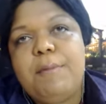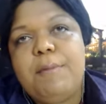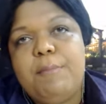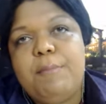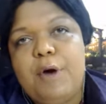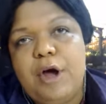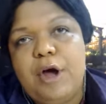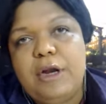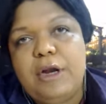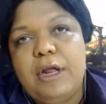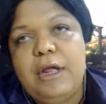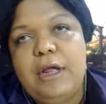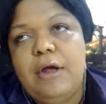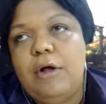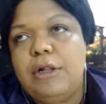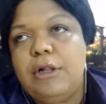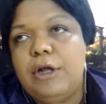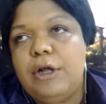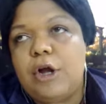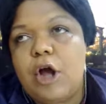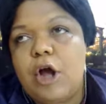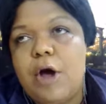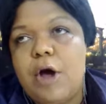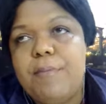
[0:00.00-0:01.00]

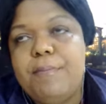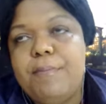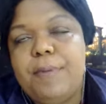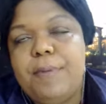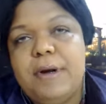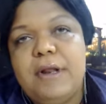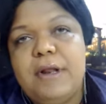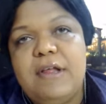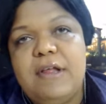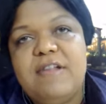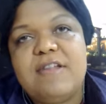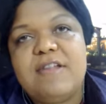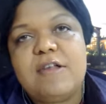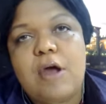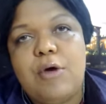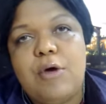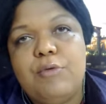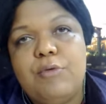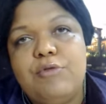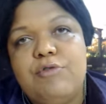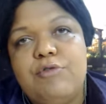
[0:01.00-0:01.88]
everybody, all the companies,